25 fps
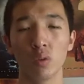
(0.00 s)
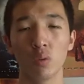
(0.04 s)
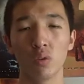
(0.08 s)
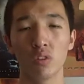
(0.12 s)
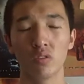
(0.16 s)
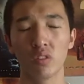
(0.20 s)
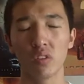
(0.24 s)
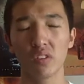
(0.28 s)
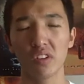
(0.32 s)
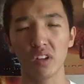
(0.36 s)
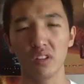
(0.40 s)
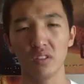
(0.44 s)
He
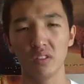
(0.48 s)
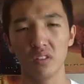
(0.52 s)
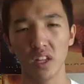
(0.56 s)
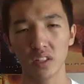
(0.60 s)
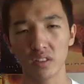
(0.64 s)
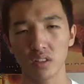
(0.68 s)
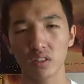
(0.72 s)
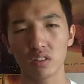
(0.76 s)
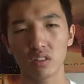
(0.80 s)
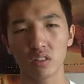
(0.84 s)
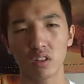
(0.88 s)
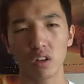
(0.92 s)
was very
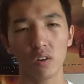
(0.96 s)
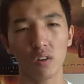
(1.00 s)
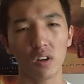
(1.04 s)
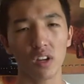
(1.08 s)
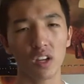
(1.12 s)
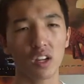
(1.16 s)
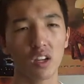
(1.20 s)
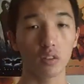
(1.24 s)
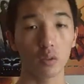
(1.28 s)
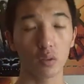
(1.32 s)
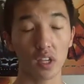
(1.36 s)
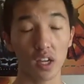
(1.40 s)

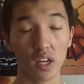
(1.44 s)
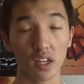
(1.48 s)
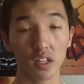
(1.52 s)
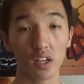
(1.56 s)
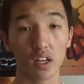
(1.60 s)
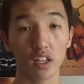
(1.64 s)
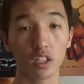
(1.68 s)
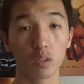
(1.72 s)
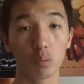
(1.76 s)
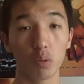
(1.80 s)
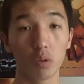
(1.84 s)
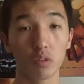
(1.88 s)
unnecessary. So yeah,
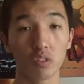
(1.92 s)
guys,